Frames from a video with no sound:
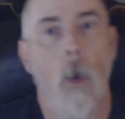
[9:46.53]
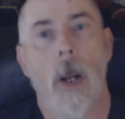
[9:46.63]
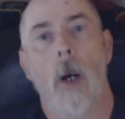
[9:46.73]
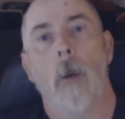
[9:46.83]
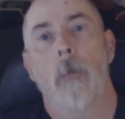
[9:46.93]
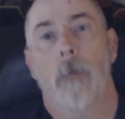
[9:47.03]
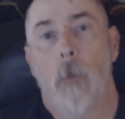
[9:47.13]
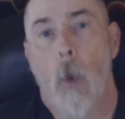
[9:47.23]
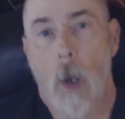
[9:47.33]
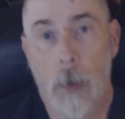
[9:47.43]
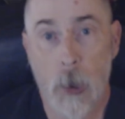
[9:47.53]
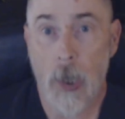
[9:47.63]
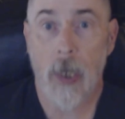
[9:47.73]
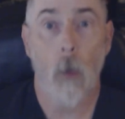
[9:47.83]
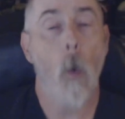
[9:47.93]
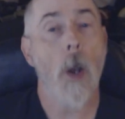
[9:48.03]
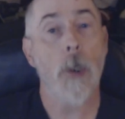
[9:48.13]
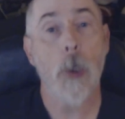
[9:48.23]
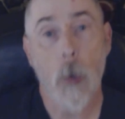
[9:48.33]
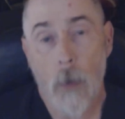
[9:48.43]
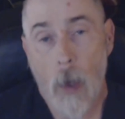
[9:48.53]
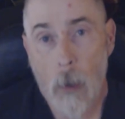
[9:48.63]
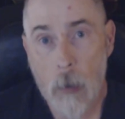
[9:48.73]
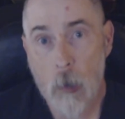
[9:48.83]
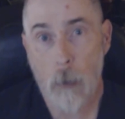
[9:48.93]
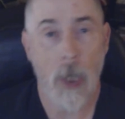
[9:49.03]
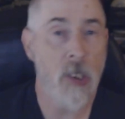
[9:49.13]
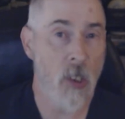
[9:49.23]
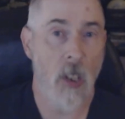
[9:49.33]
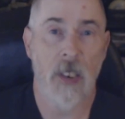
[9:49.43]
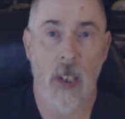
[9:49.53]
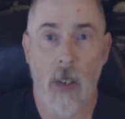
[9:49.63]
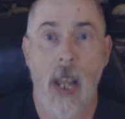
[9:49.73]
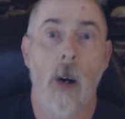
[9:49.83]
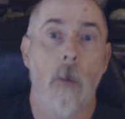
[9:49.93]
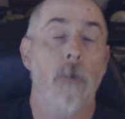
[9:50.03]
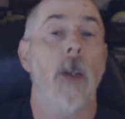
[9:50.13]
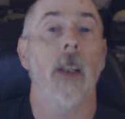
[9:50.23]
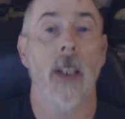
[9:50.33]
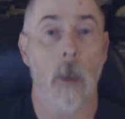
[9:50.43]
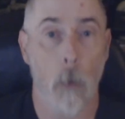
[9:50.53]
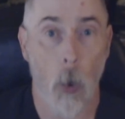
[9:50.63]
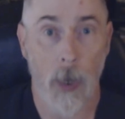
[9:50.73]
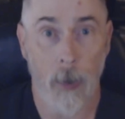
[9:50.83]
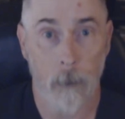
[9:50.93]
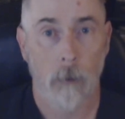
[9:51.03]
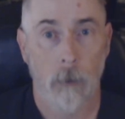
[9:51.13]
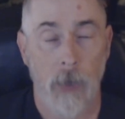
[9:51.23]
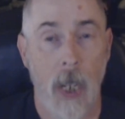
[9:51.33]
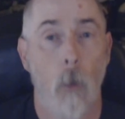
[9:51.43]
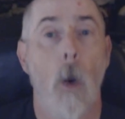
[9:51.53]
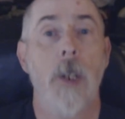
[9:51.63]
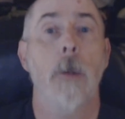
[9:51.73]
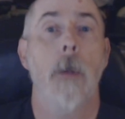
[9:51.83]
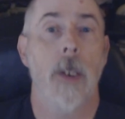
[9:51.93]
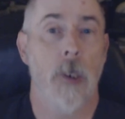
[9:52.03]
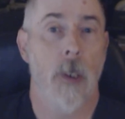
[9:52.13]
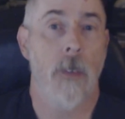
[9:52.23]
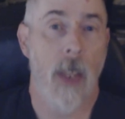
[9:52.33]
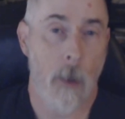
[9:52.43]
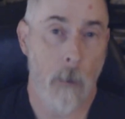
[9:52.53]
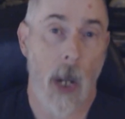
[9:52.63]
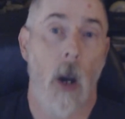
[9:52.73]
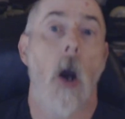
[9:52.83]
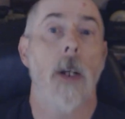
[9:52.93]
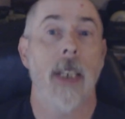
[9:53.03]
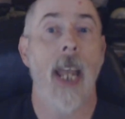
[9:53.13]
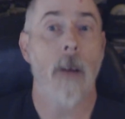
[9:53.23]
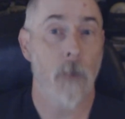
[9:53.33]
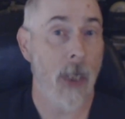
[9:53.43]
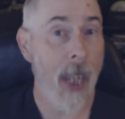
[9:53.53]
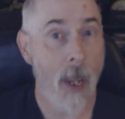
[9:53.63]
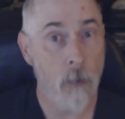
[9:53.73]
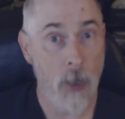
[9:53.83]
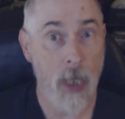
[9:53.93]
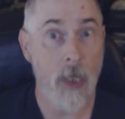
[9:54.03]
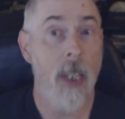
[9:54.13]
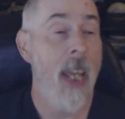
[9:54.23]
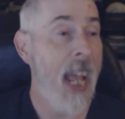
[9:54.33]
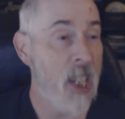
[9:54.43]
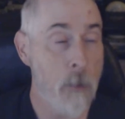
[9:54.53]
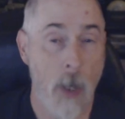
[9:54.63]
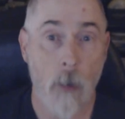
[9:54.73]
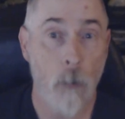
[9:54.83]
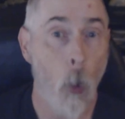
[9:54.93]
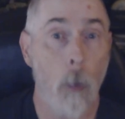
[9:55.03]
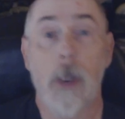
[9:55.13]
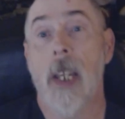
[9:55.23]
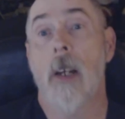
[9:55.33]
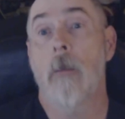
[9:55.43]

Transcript: I'll be drinking, 1 or 2 of those based on how I'm feeling in the morning. And I wanted to mention that my hard cap for caffeine has been 4 p.m.